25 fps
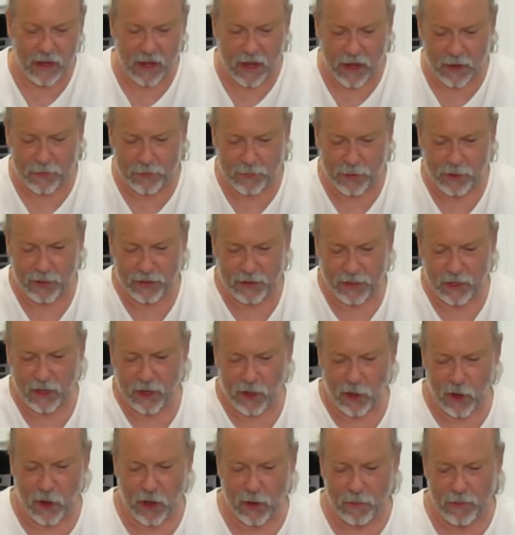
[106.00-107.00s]
I put the
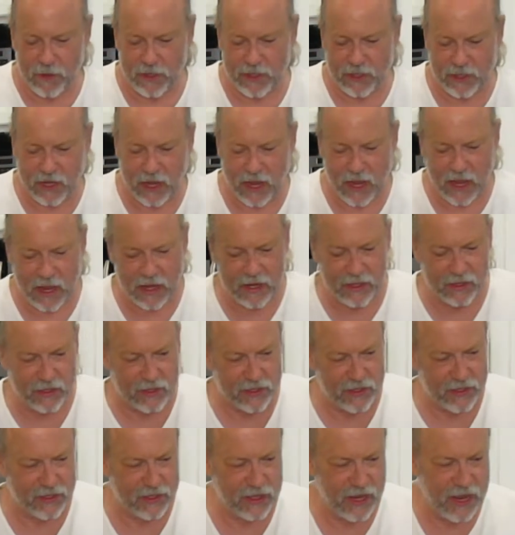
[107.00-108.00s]
garbage can in
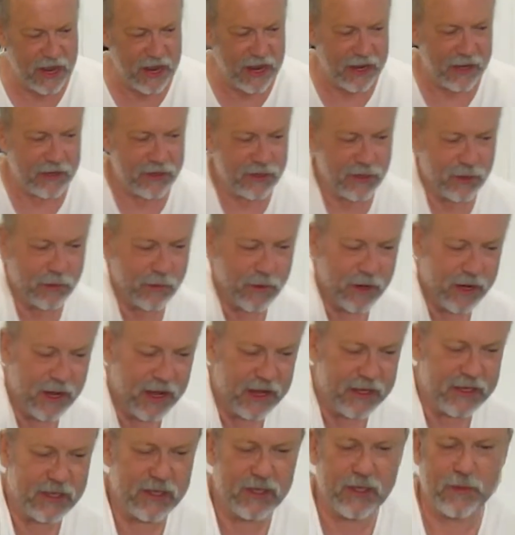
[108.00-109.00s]
the sink. So when
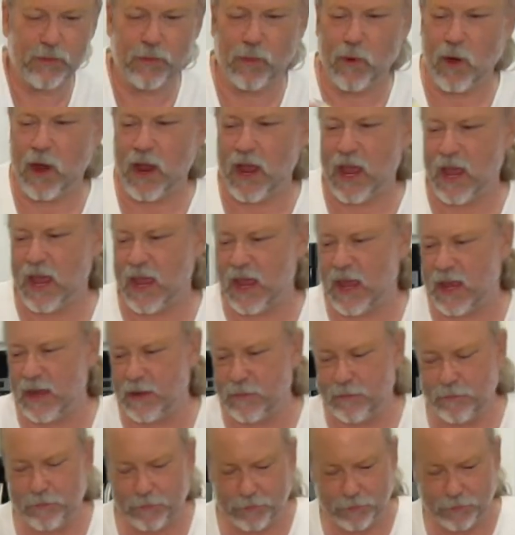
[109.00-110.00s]
I sprayed,